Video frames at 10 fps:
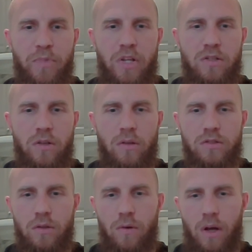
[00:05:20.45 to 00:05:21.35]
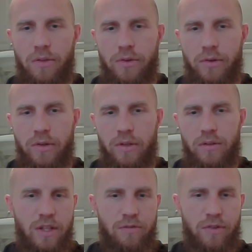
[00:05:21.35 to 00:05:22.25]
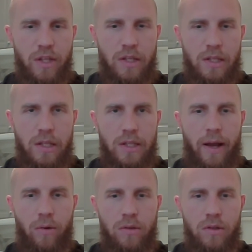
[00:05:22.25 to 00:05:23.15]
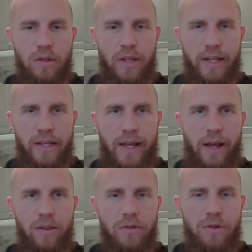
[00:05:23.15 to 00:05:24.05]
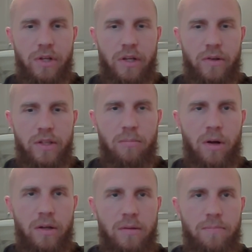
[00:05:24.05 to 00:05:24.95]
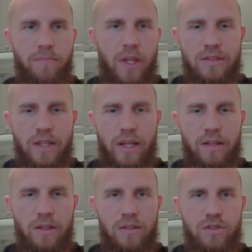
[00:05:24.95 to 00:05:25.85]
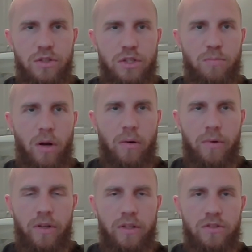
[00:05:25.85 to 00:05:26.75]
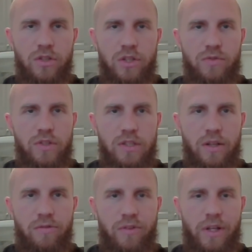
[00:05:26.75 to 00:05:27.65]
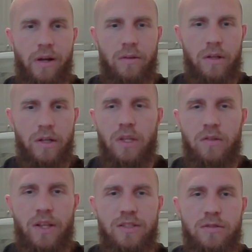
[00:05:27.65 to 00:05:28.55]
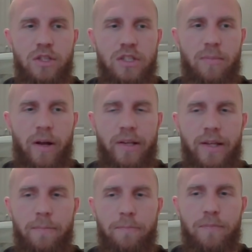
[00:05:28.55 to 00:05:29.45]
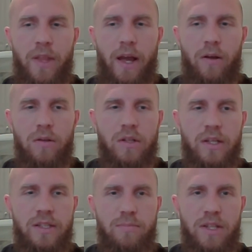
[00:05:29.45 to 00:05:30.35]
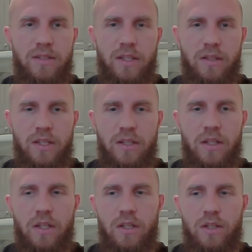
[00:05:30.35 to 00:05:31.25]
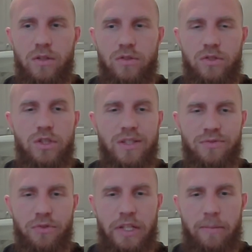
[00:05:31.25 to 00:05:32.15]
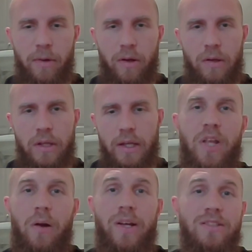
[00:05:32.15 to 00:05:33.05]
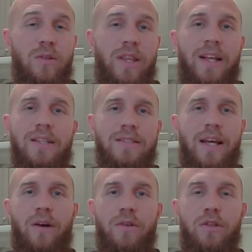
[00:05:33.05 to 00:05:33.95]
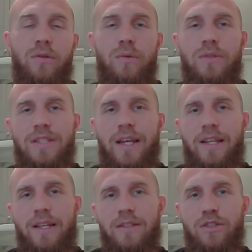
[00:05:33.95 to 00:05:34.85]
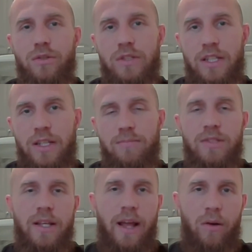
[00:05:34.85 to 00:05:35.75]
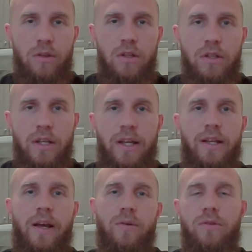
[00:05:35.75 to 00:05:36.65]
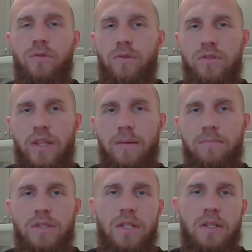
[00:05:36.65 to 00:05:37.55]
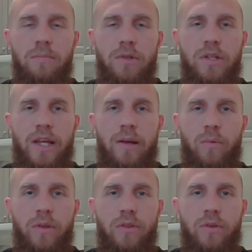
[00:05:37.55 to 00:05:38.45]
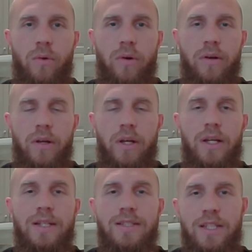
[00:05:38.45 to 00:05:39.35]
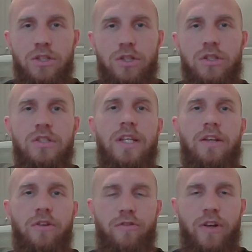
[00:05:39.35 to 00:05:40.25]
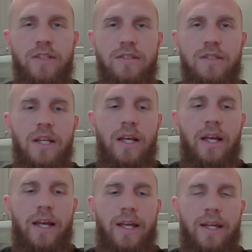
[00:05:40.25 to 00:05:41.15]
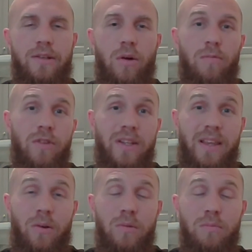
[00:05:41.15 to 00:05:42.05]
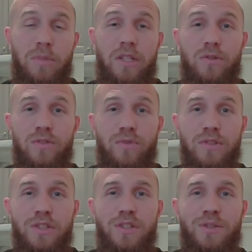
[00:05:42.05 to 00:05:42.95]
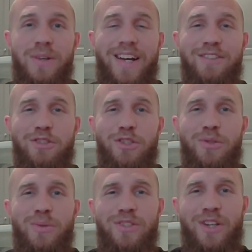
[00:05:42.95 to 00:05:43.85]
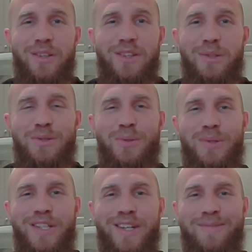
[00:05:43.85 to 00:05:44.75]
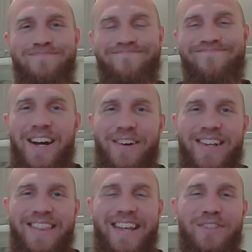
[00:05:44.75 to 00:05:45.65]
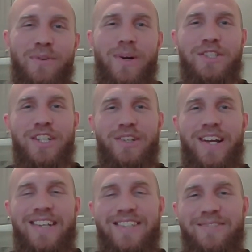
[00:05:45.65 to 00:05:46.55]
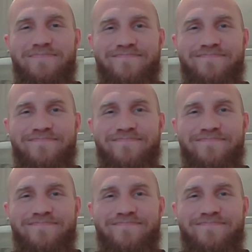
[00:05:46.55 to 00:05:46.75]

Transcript: There's also other stuff in Outlook, like a calendar here at the bottom, and a search bar where you can search for stuff in Outlook. So that's just about it. Outlook is basically used just for email. All right, so that is how you sign in to Teams and Outlook and how you use them to communicate with your teachers and your friends and hopefully that will be useful to you as you start the new school year. All right, thanks for watching you guys.